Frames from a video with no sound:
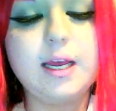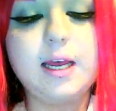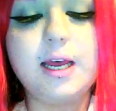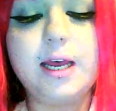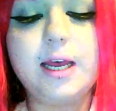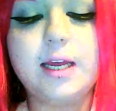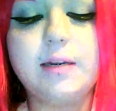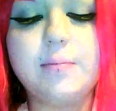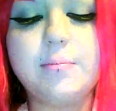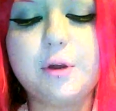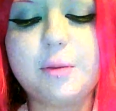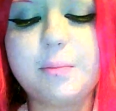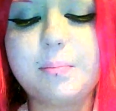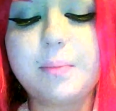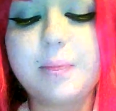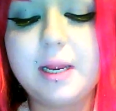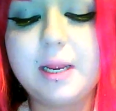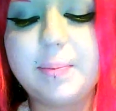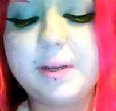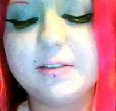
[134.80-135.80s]
And
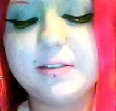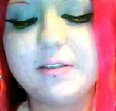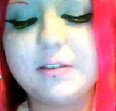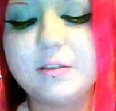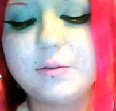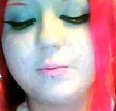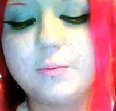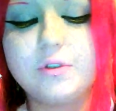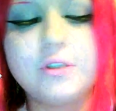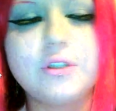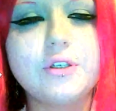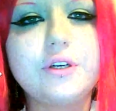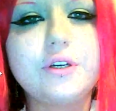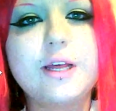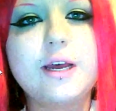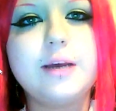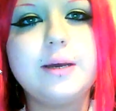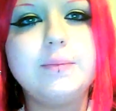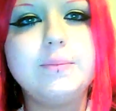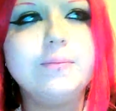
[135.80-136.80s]
many piercers wouldn't do
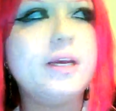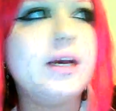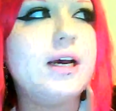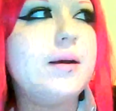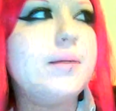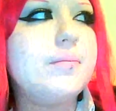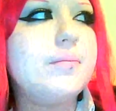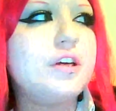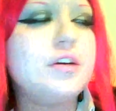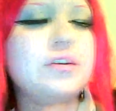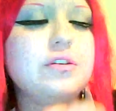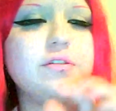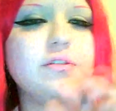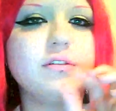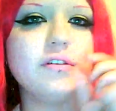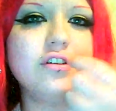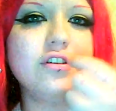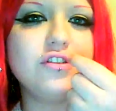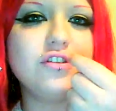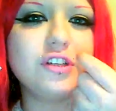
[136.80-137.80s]
that. You
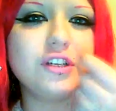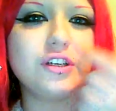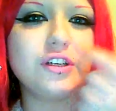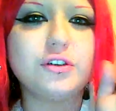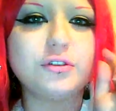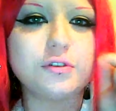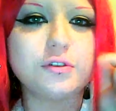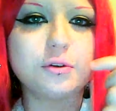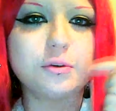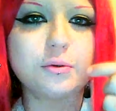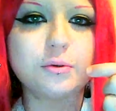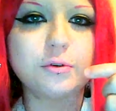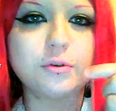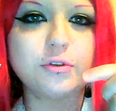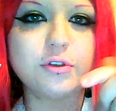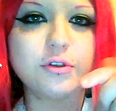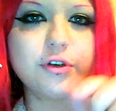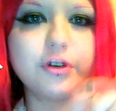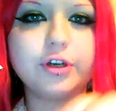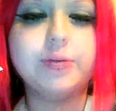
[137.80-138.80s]
usually use a
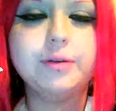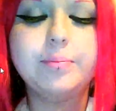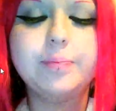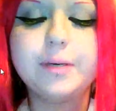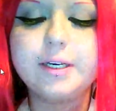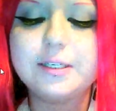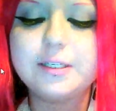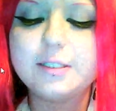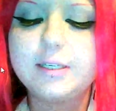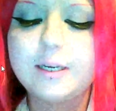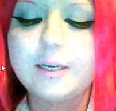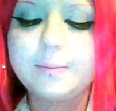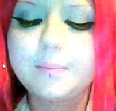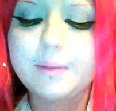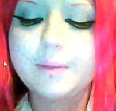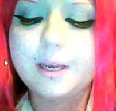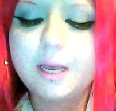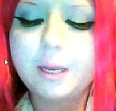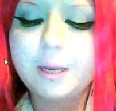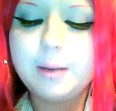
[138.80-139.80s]
corkscrew piercing,
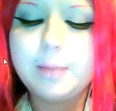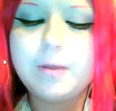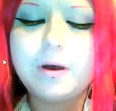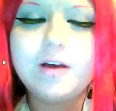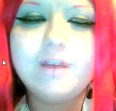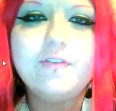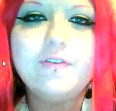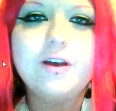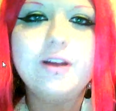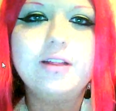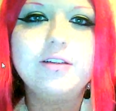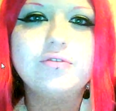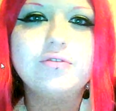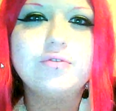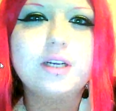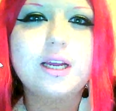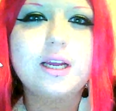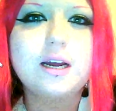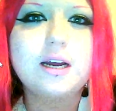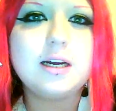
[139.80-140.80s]
but I find it's
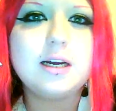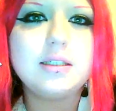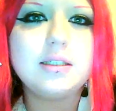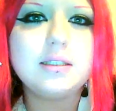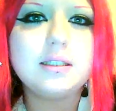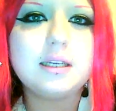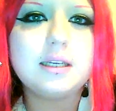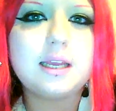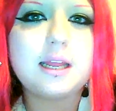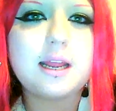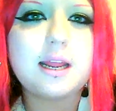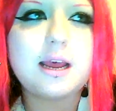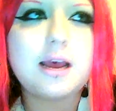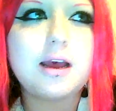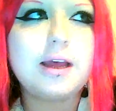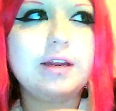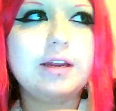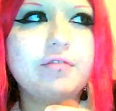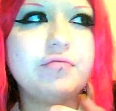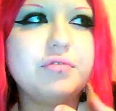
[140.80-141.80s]
really hard to get
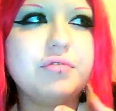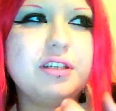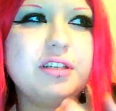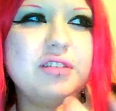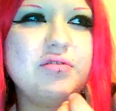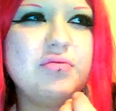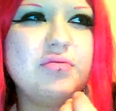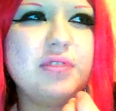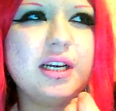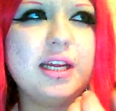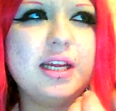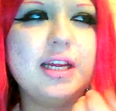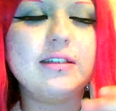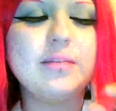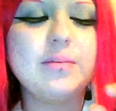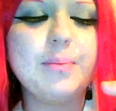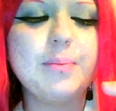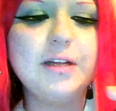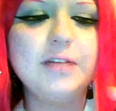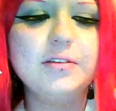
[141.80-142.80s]
out, and it
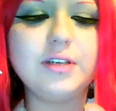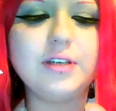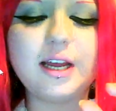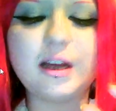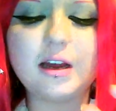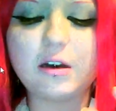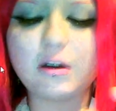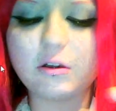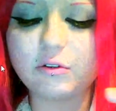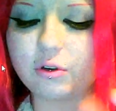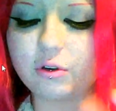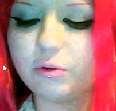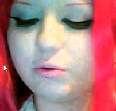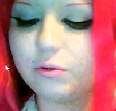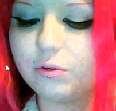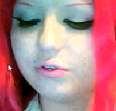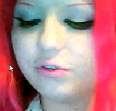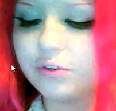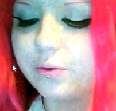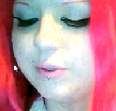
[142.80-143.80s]
depends on how long the
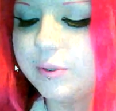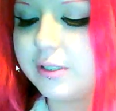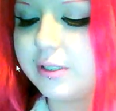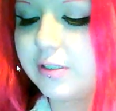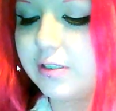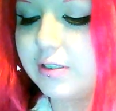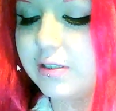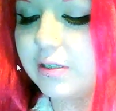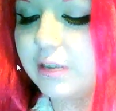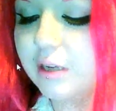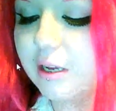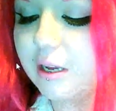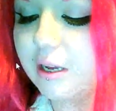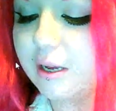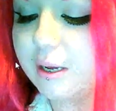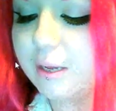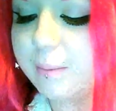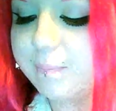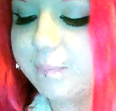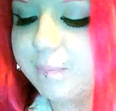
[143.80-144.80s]
corkscrew is, because
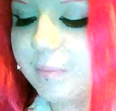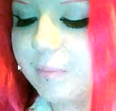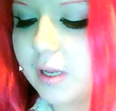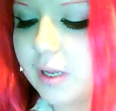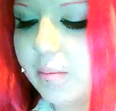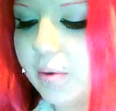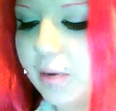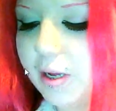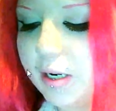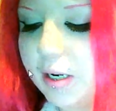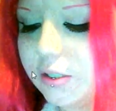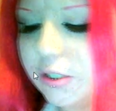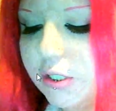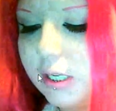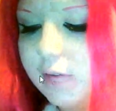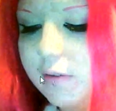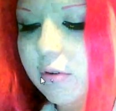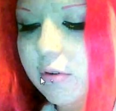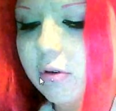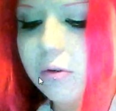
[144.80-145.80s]
I might actually
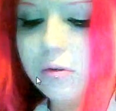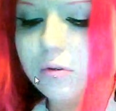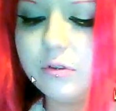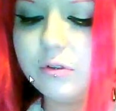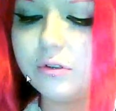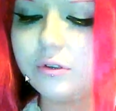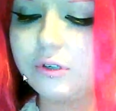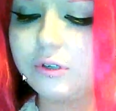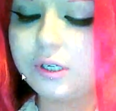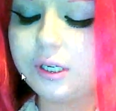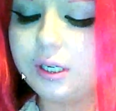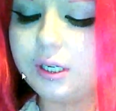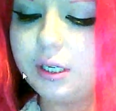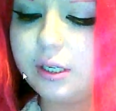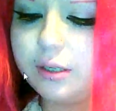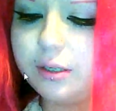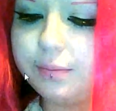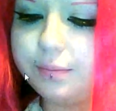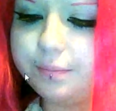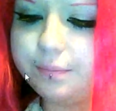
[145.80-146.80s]
have a corkscrew
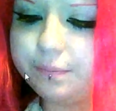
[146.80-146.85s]
here.